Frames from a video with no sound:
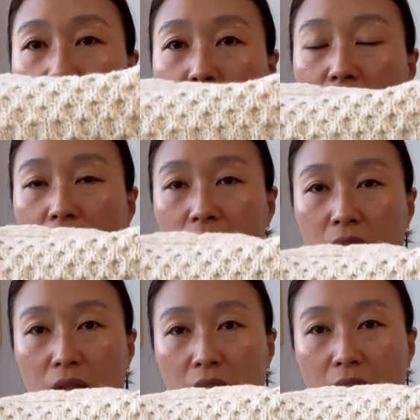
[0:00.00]
But
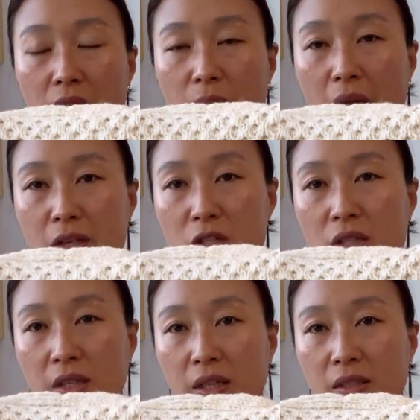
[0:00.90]

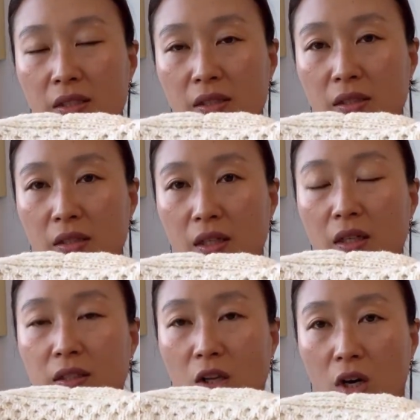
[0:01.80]
imagine this in
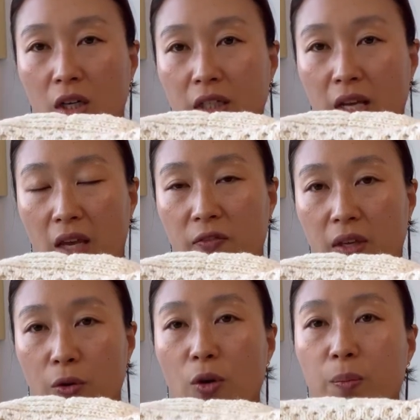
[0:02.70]
a dark
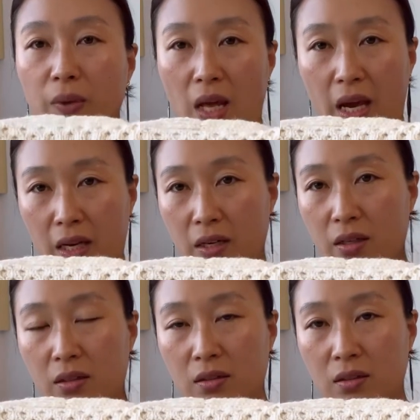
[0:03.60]
navy or black.
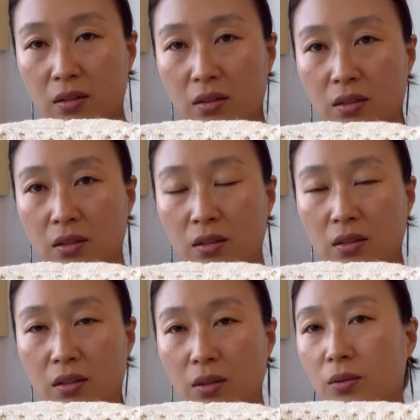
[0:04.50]

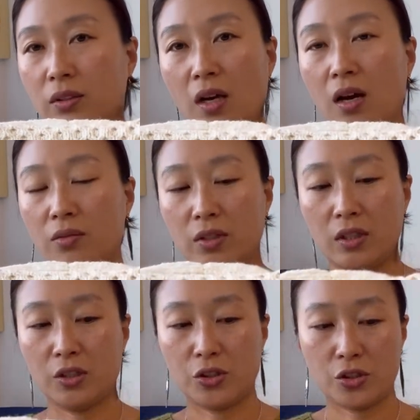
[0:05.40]
It will not
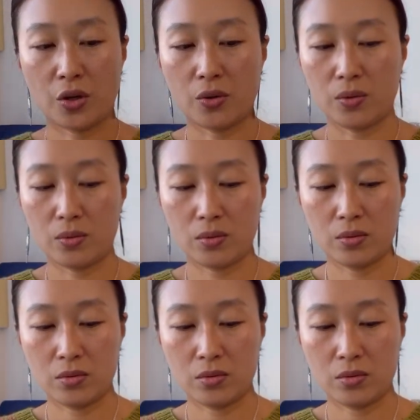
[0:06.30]
really show.